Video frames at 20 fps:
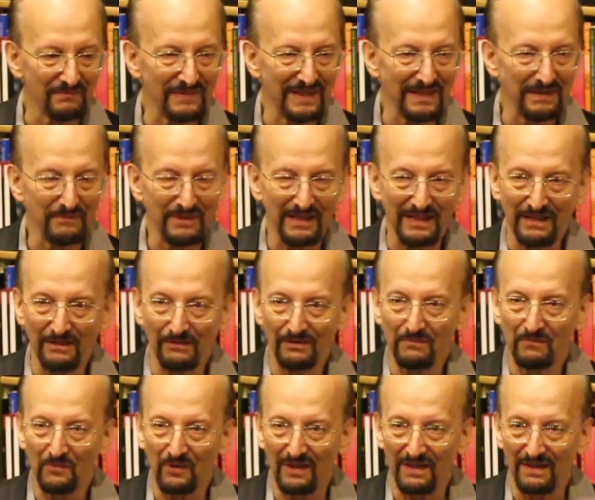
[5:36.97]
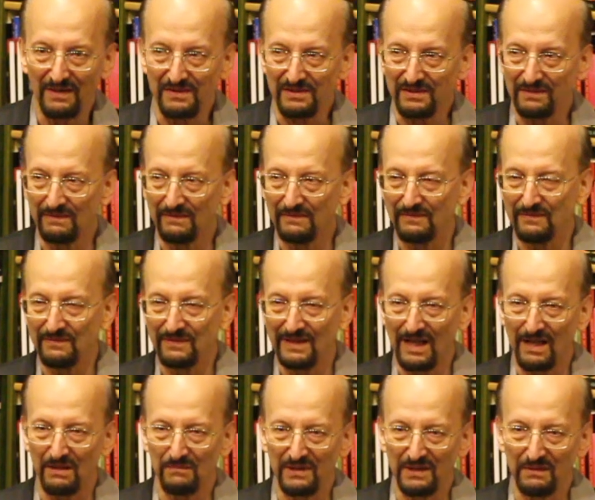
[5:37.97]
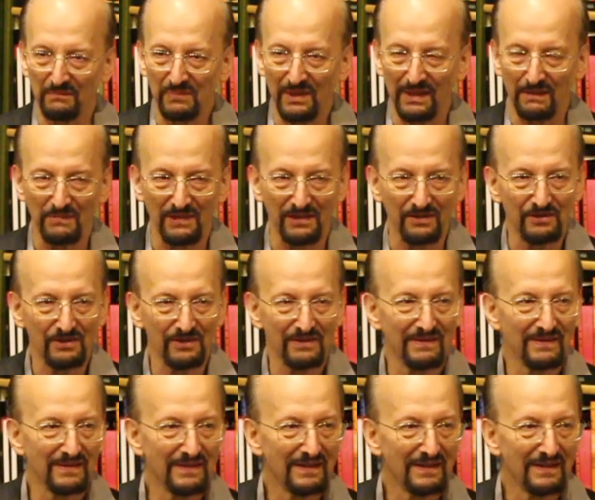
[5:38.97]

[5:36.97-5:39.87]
many, many grimoires have now been published,